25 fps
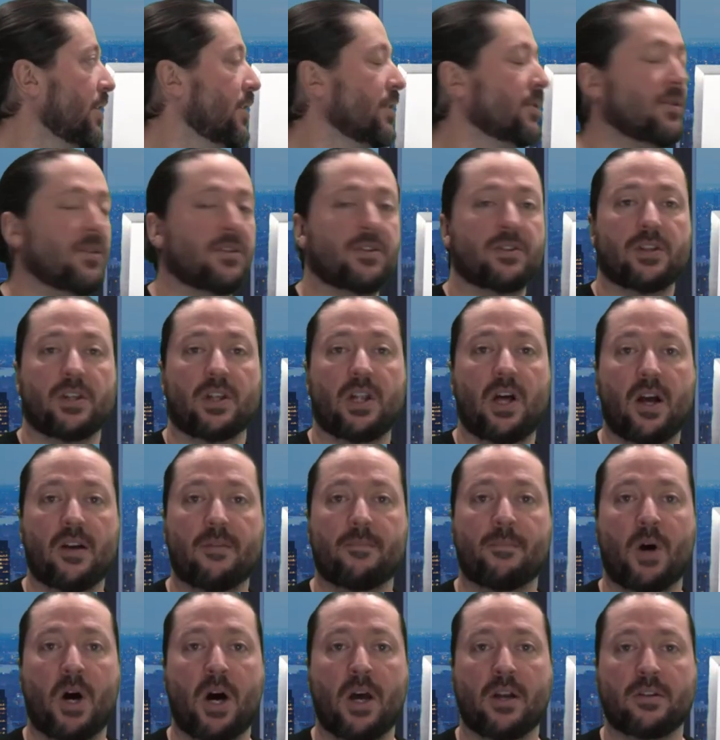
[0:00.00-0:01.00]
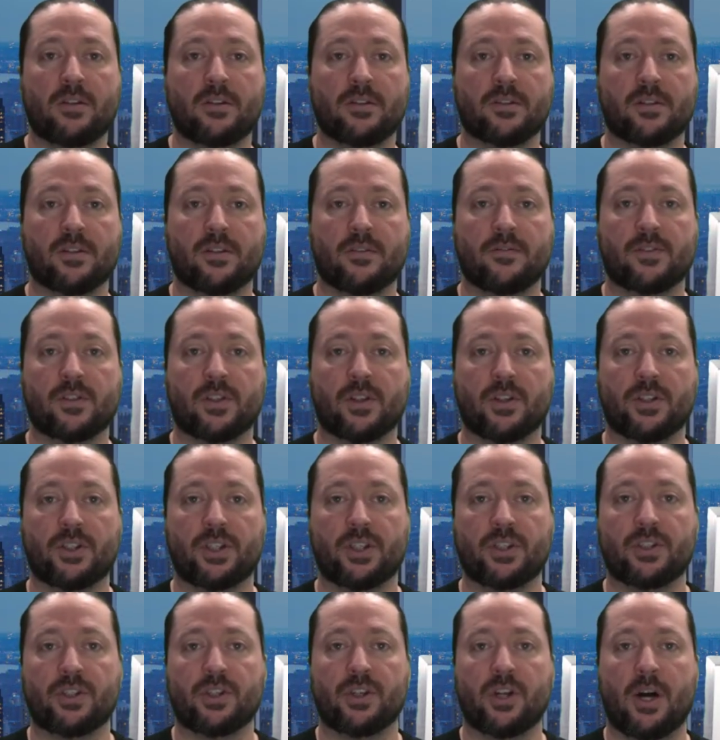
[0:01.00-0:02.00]
So there's a lot of models of search
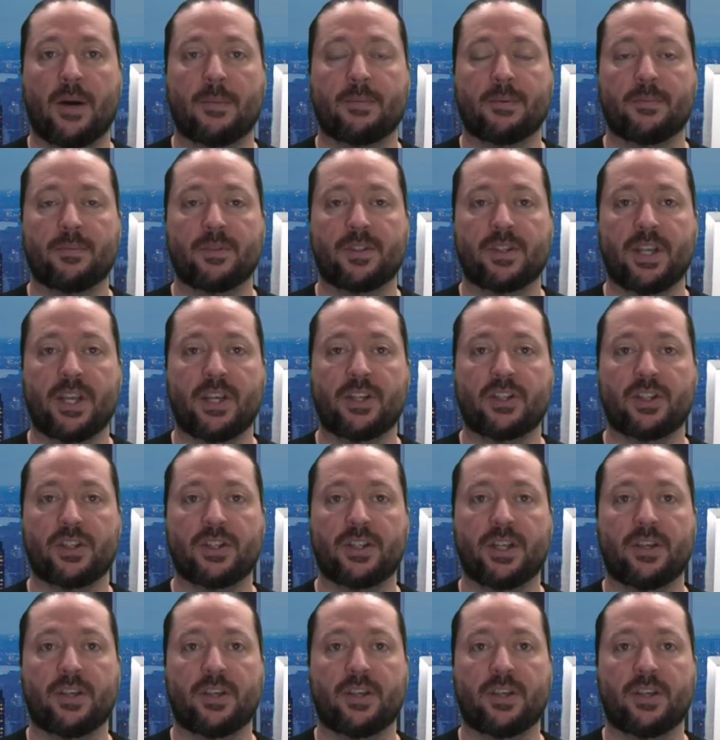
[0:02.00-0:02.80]
engine optimization